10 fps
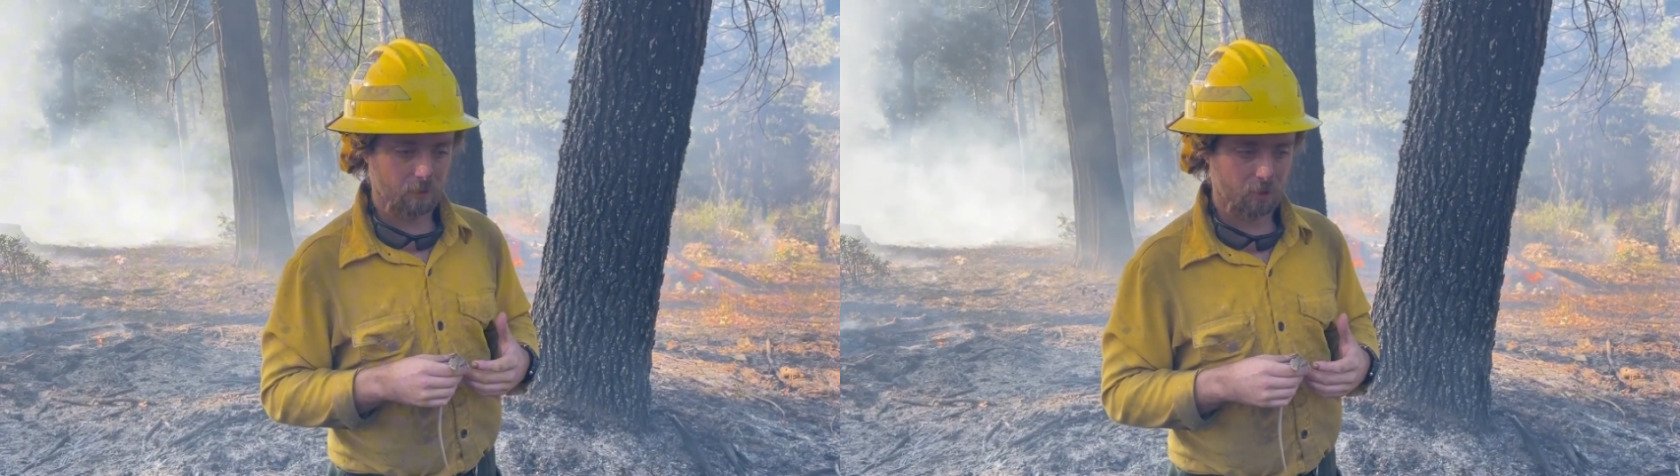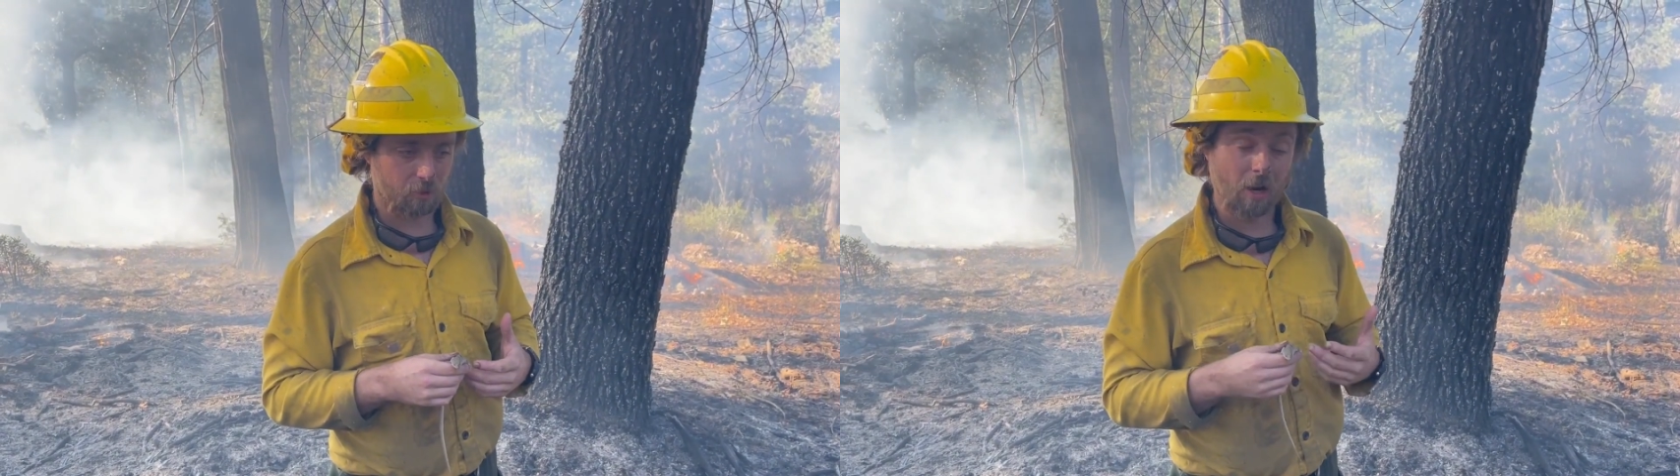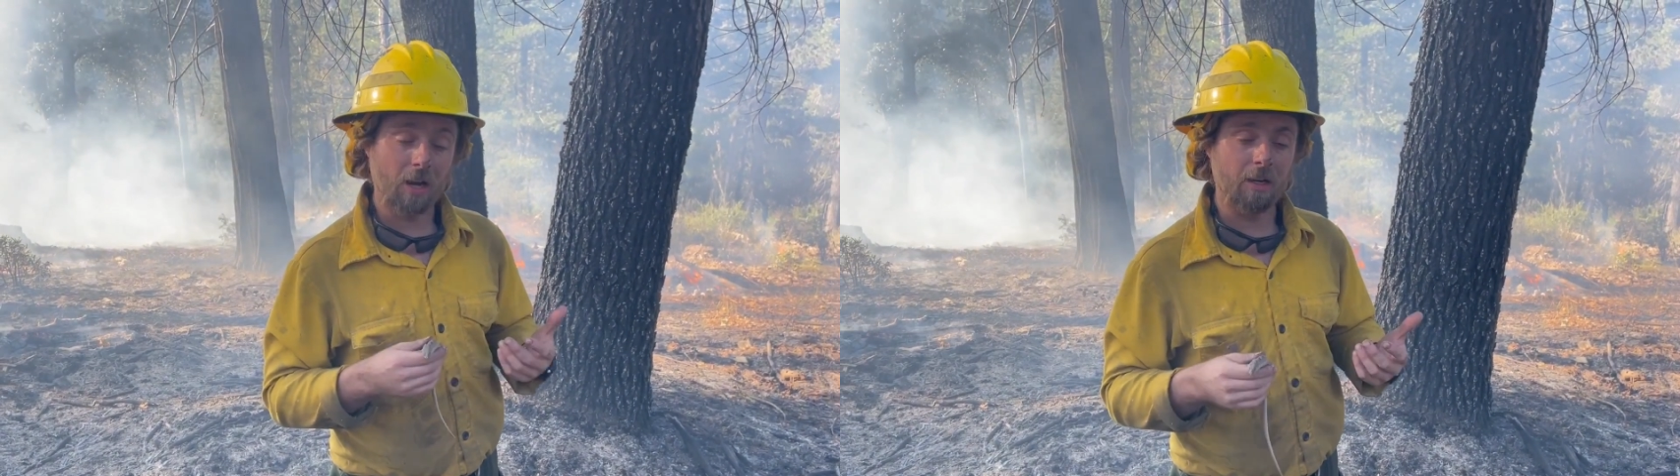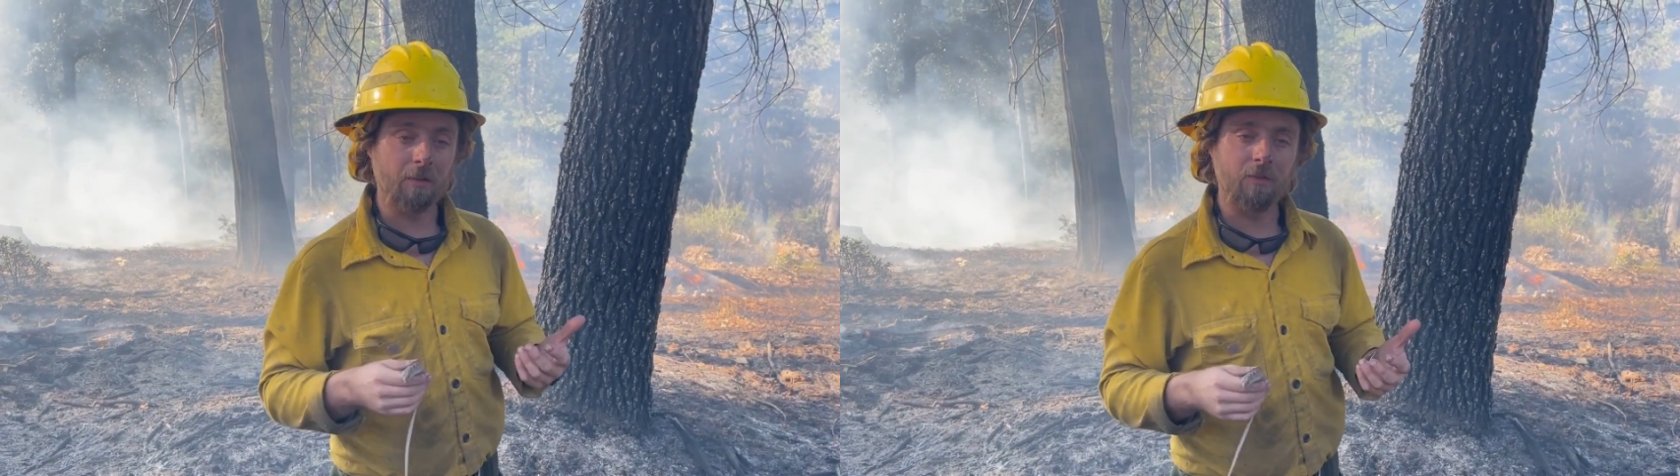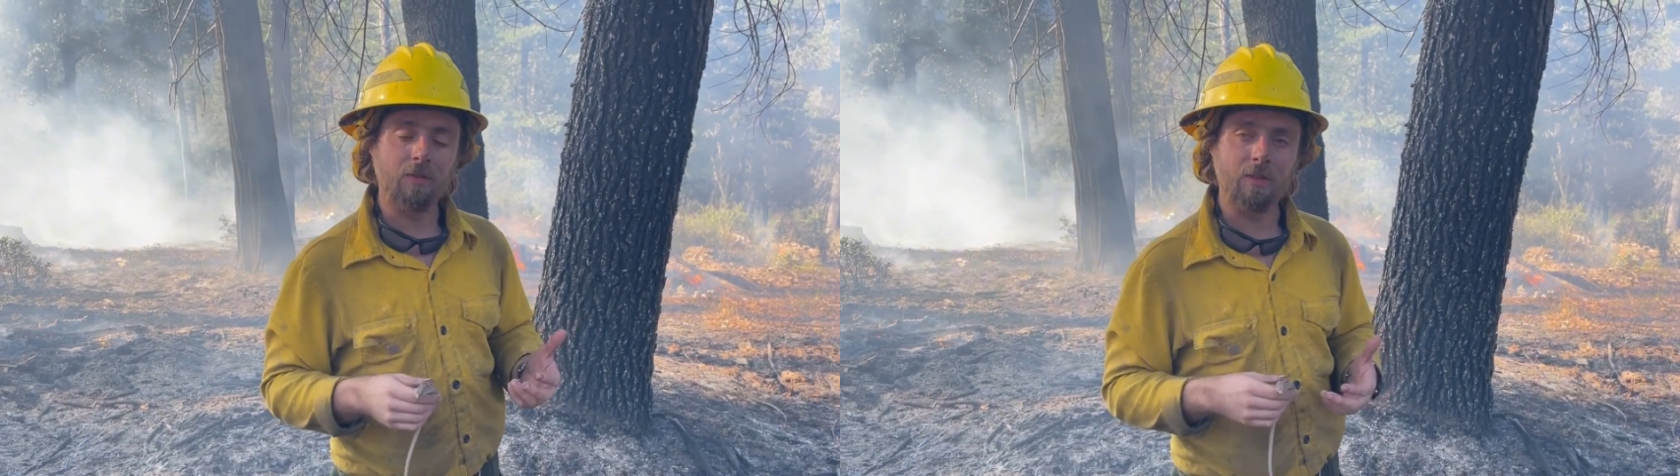
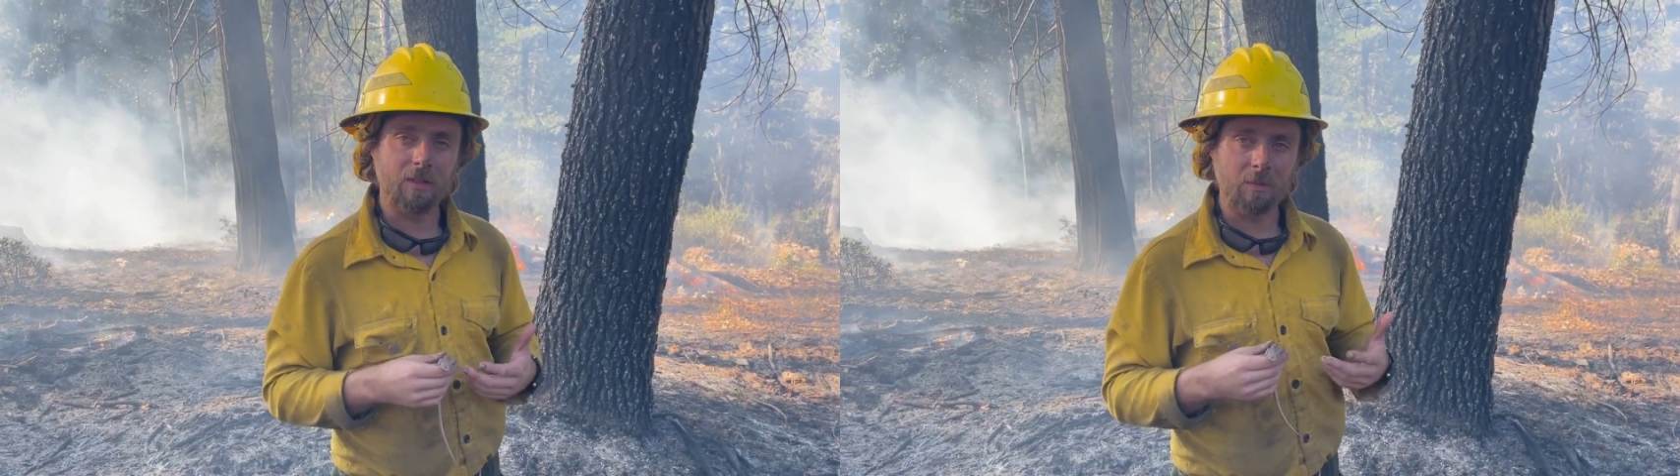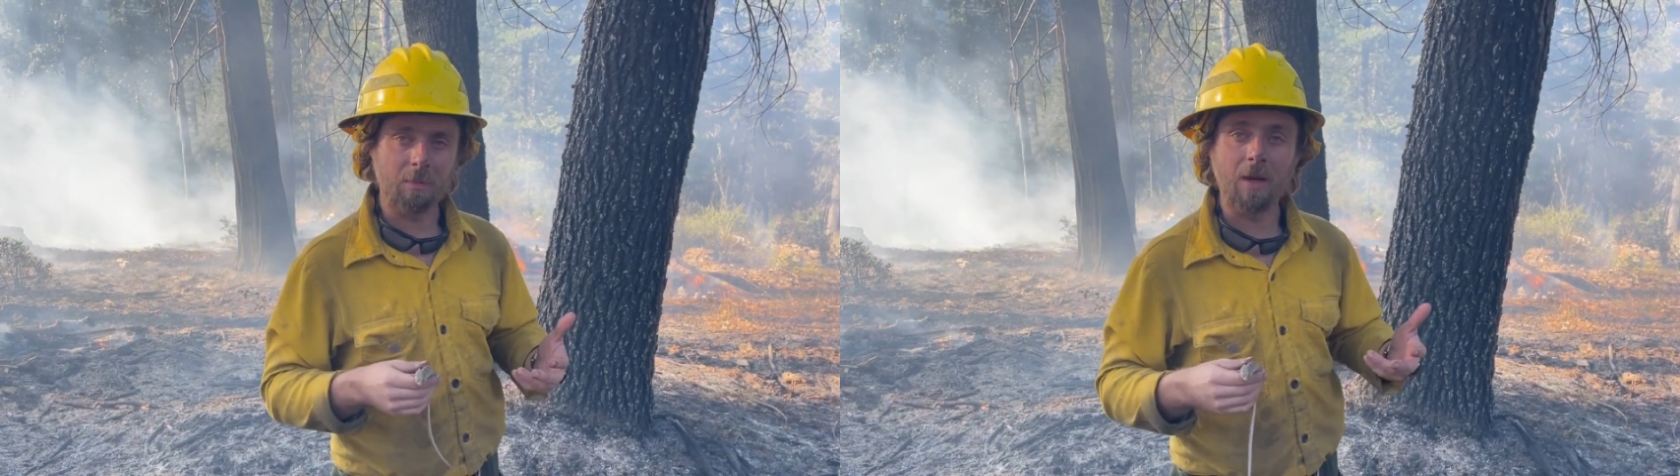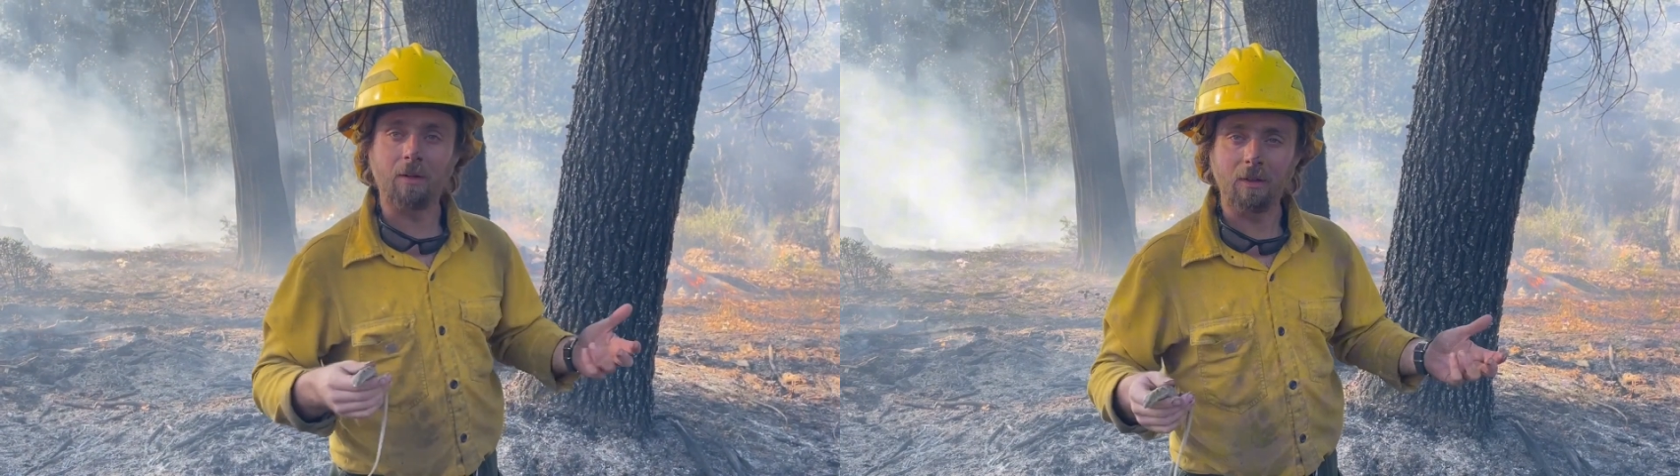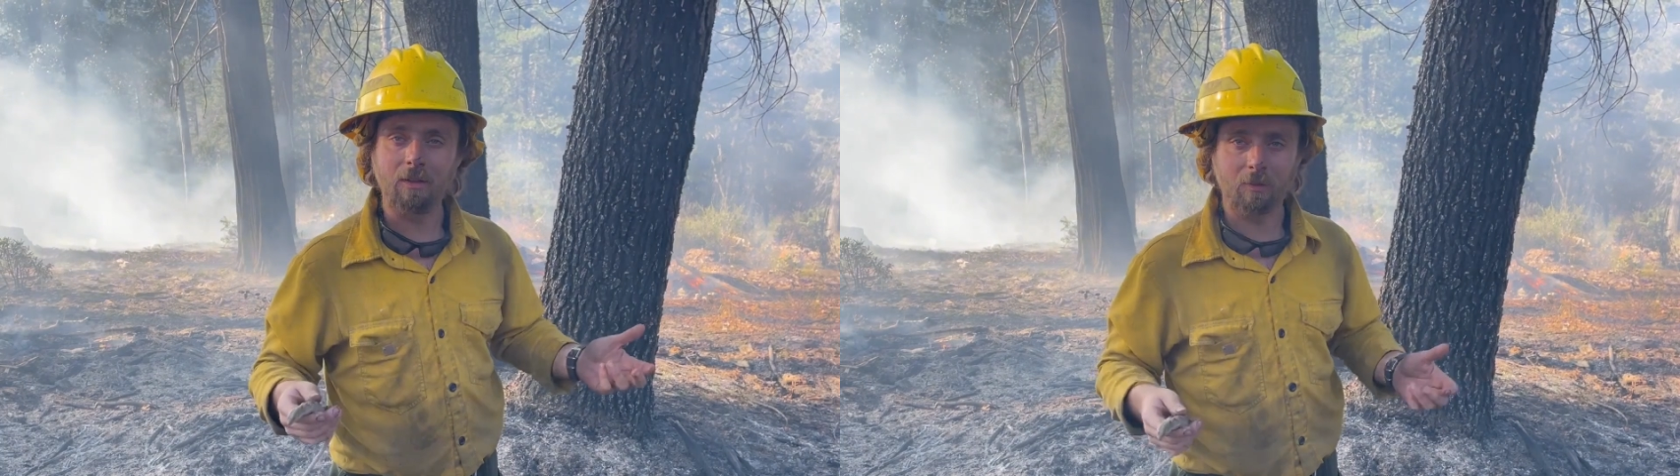strive to be better,